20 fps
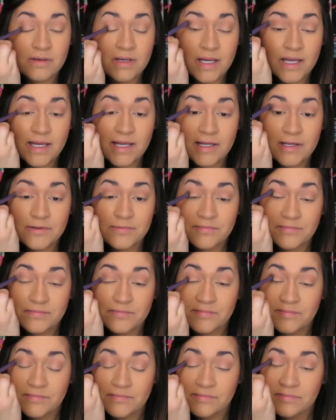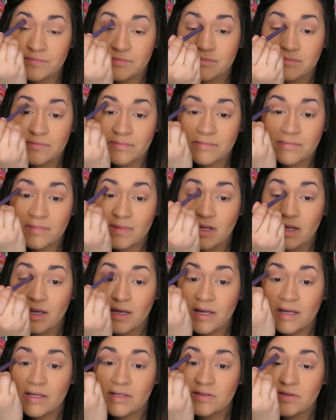Okay.
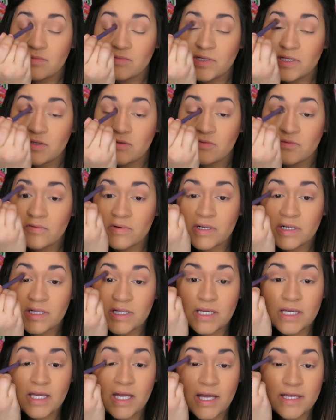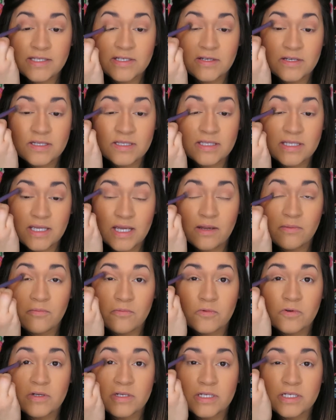So I'm just really, as you can see,
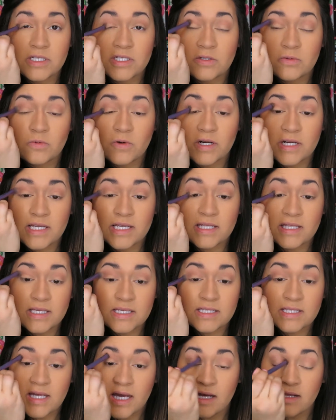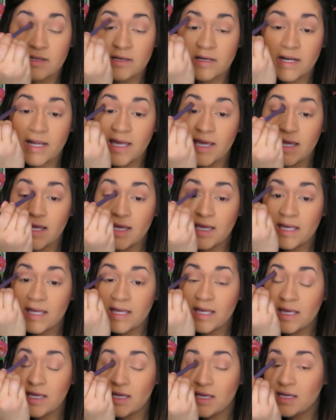I'm really just working this color
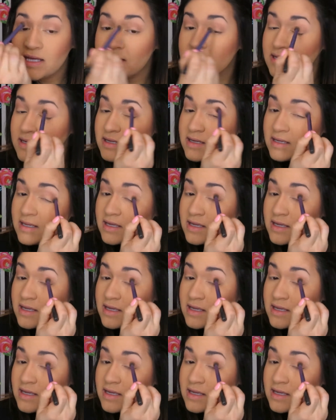in.